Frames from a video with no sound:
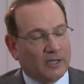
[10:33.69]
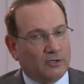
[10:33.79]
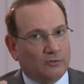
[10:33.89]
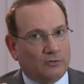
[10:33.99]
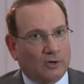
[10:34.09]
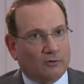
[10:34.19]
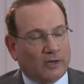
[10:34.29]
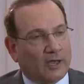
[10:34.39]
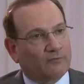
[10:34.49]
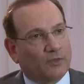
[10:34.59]
You don't
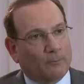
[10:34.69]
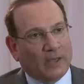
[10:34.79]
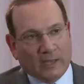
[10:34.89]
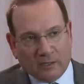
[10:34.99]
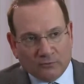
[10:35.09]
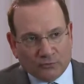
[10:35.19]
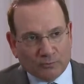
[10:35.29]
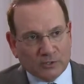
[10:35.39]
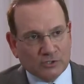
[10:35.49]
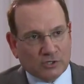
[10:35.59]
have the pain
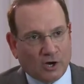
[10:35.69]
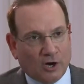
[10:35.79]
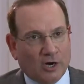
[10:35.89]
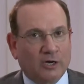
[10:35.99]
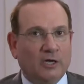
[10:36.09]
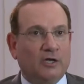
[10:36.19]
from the scar.